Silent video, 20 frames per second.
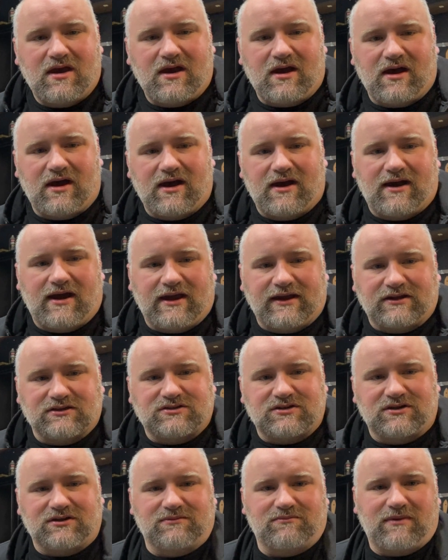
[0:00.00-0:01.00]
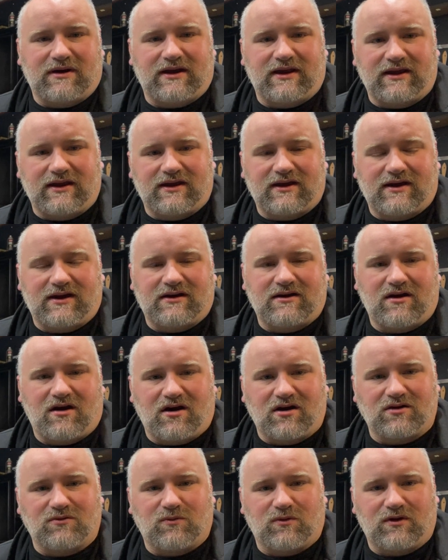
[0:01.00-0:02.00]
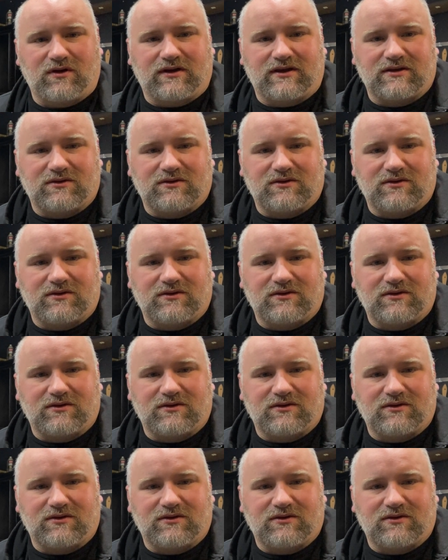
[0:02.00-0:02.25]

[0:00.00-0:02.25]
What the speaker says: I can turn my artwork